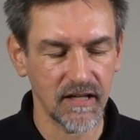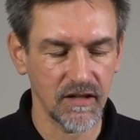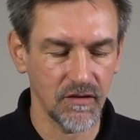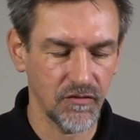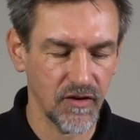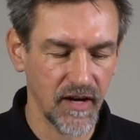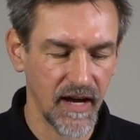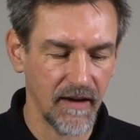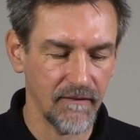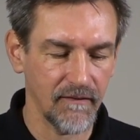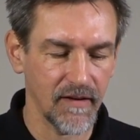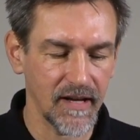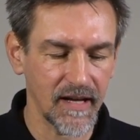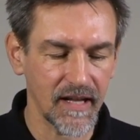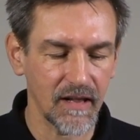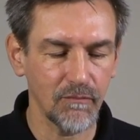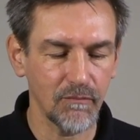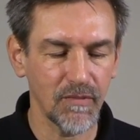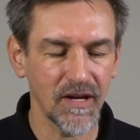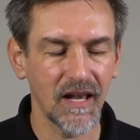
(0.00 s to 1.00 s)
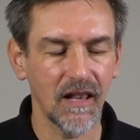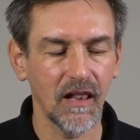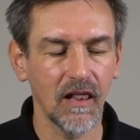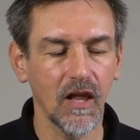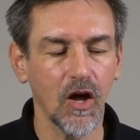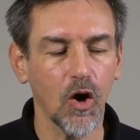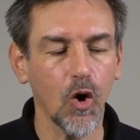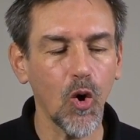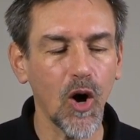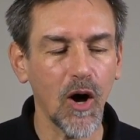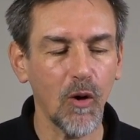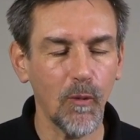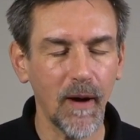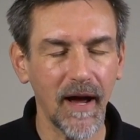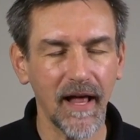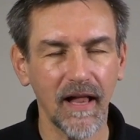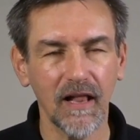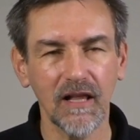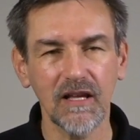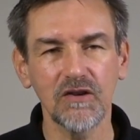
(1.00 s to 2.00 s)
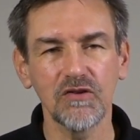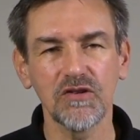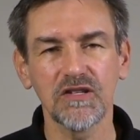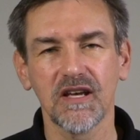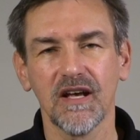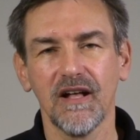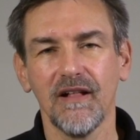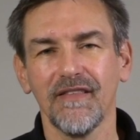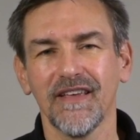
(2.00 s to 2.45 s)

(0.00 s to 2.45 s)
If you have a little bit lower values,